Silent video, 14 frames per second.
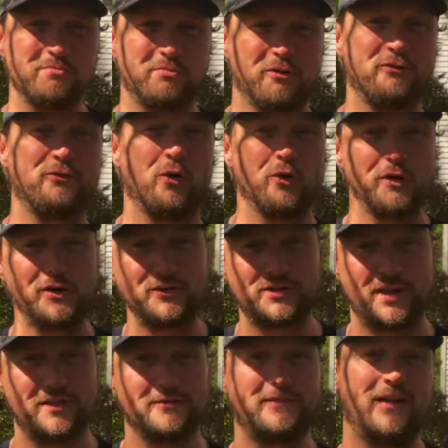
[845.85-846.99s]
before you
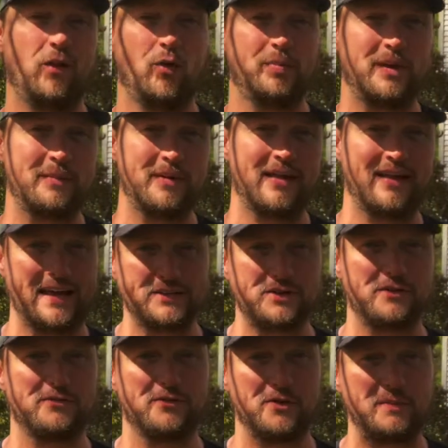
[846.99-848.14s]
send the follow-up email asking
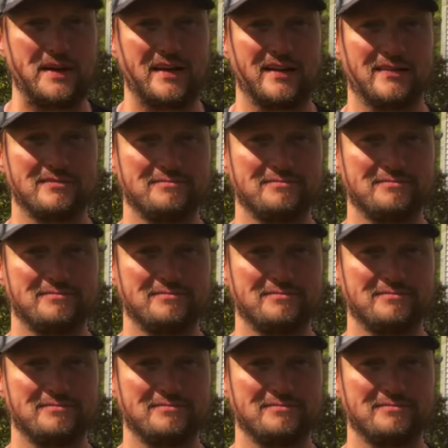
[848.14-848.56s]
for a meeting.